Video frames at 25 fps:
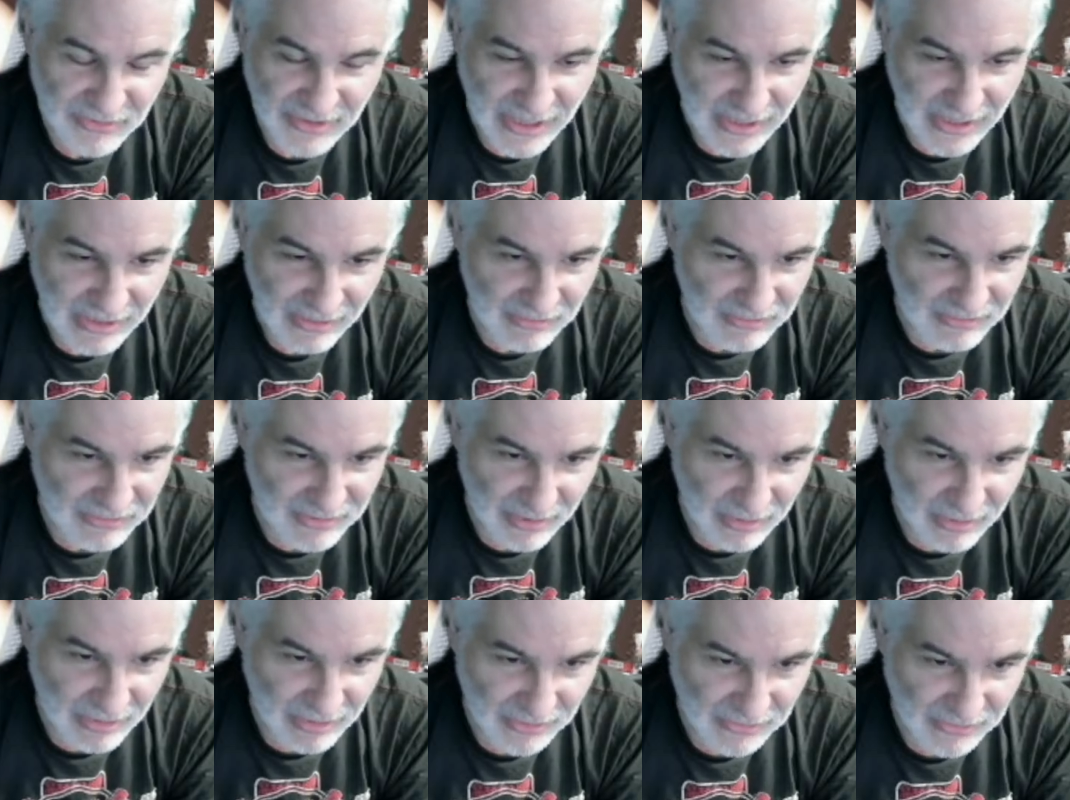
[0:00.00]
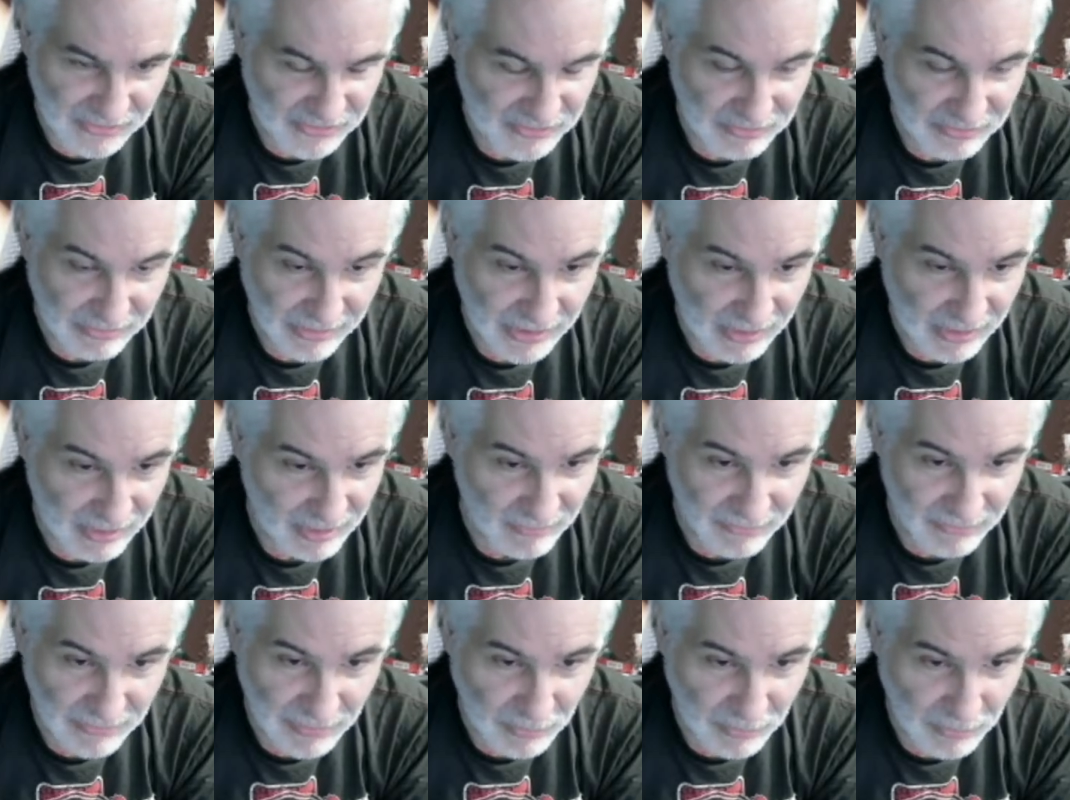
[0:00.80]
that you see on the street all
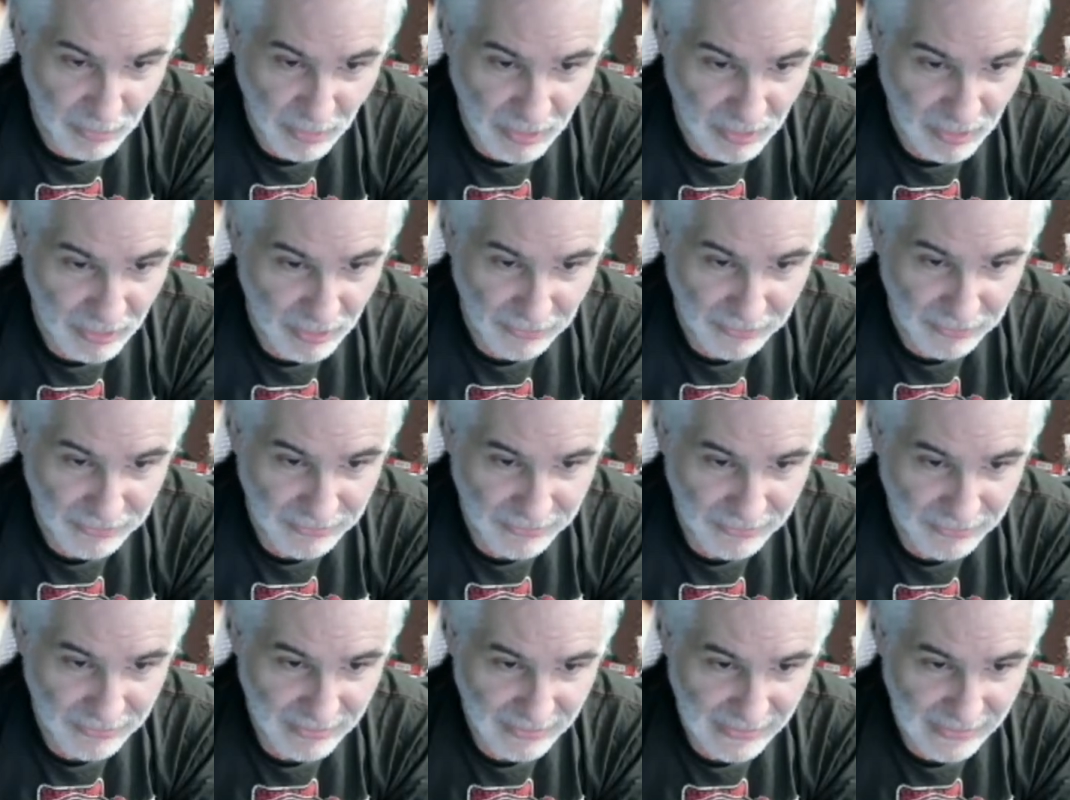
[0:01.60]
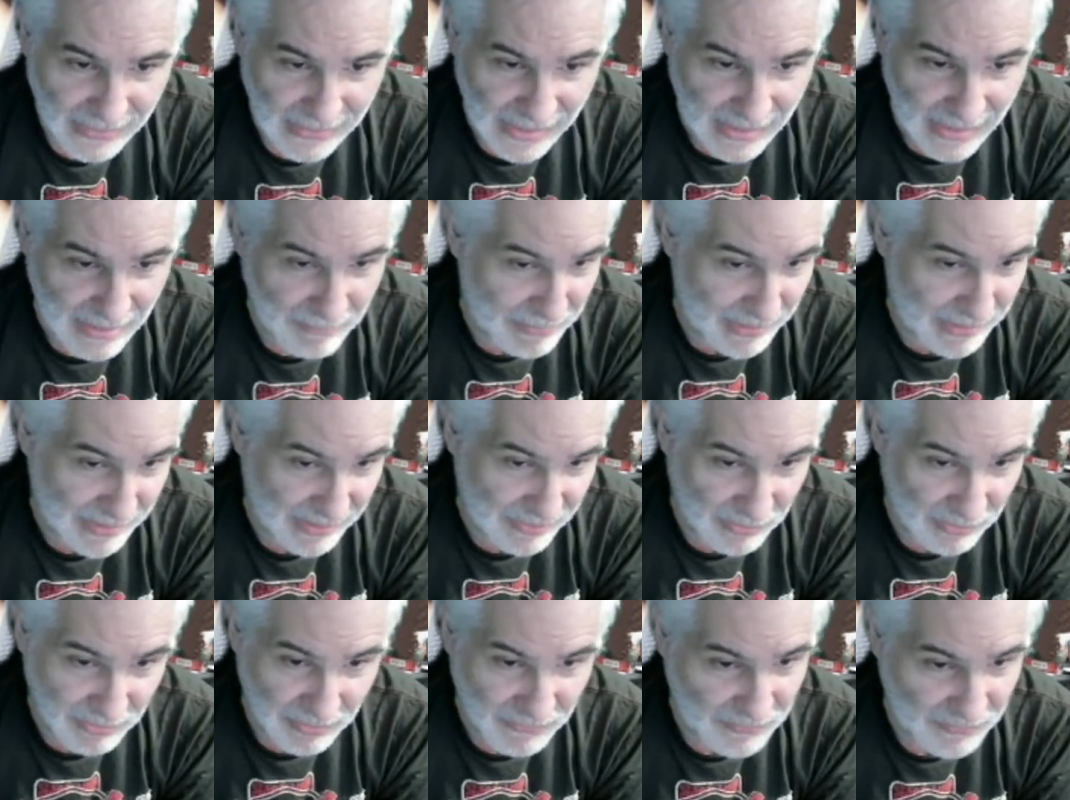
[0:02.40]
over the world that I've been
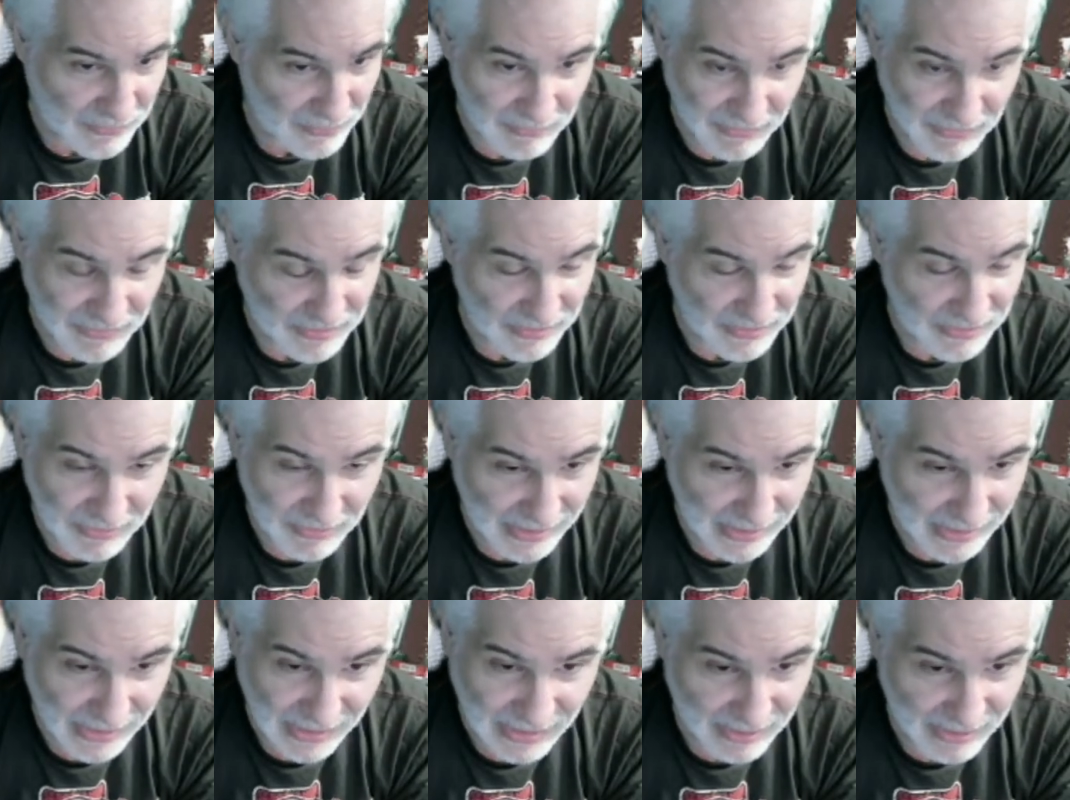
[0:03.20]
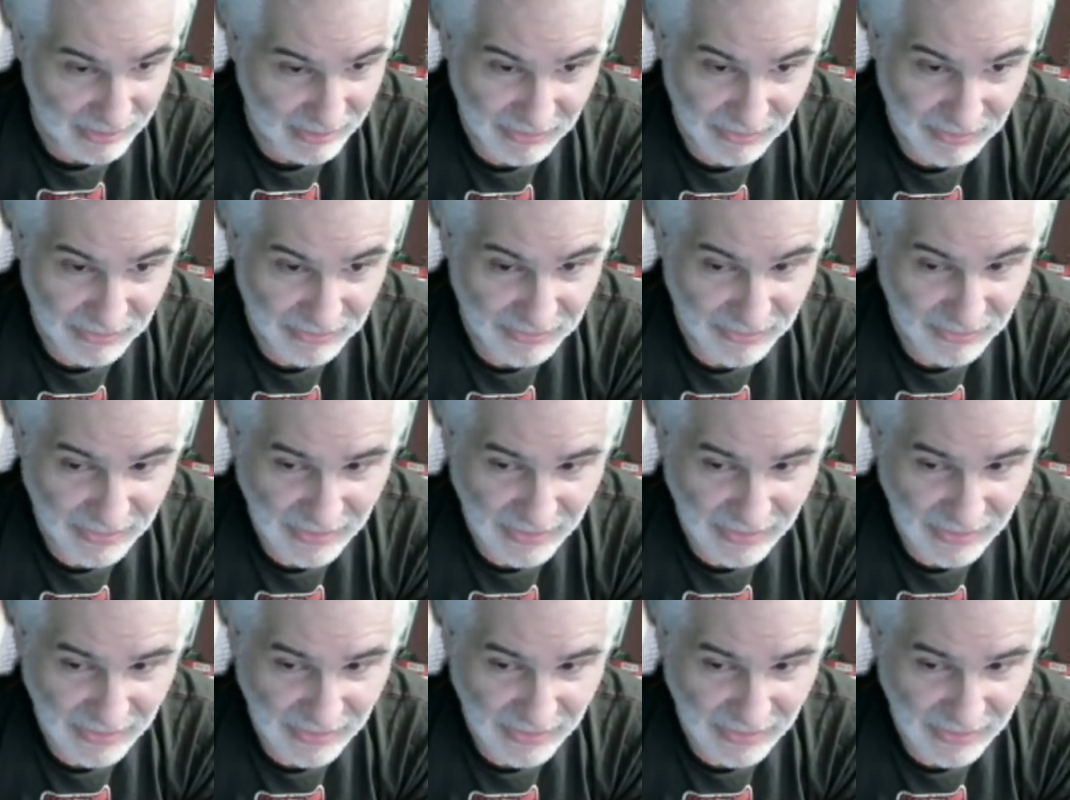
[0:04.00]
doing for 30 years.